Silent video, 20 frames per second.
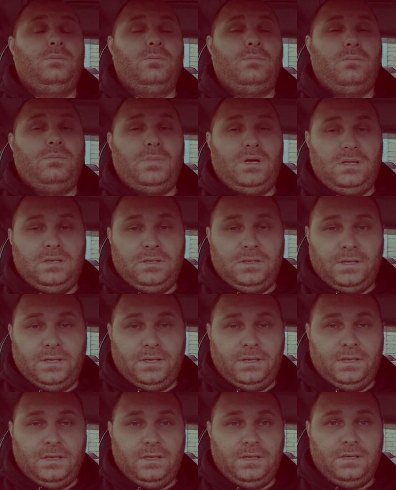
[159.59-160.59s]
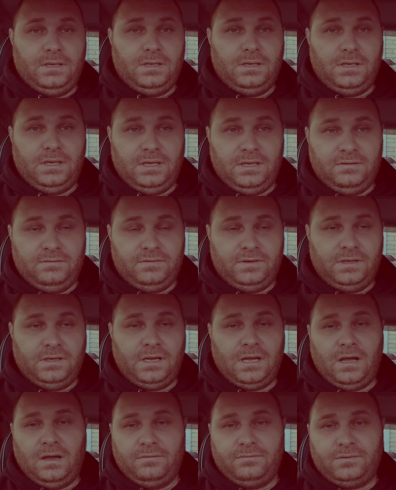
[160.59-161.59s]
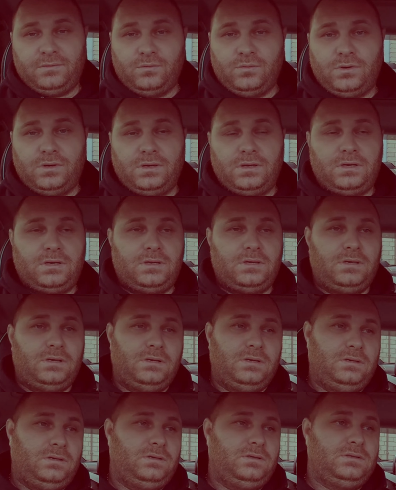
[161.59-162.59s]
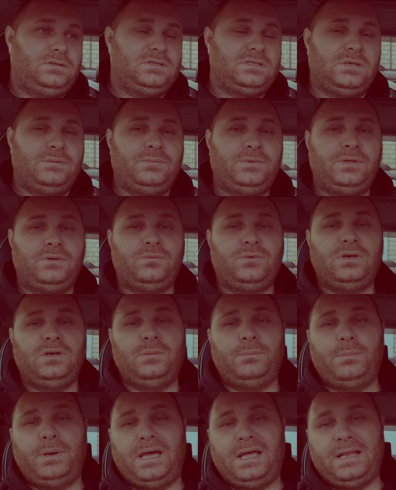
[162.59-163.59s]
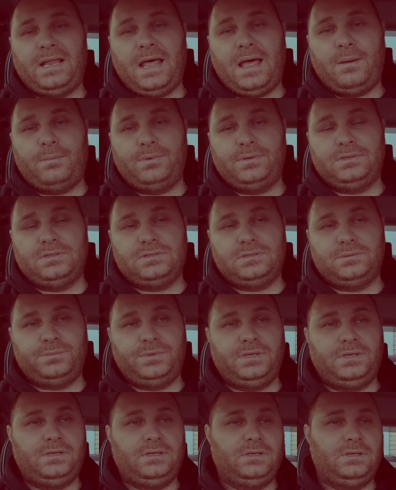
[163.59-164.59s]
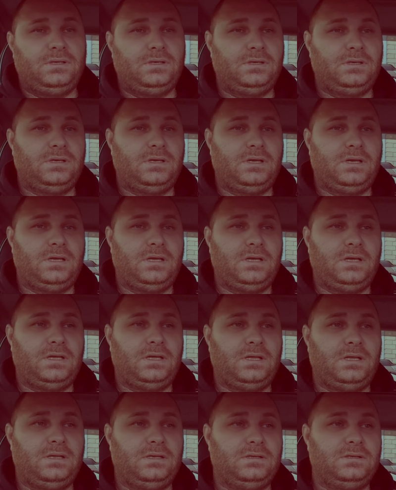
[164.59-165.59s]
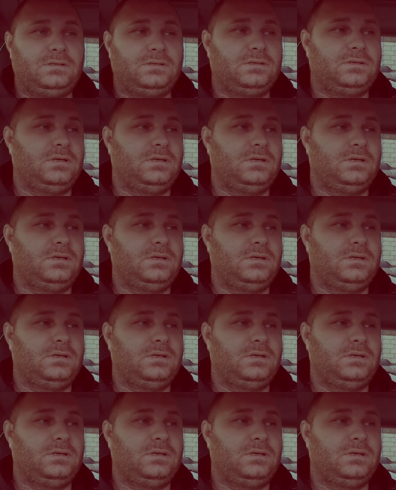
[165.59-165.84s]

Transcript: Monday evening after work, something really bad happened to me, and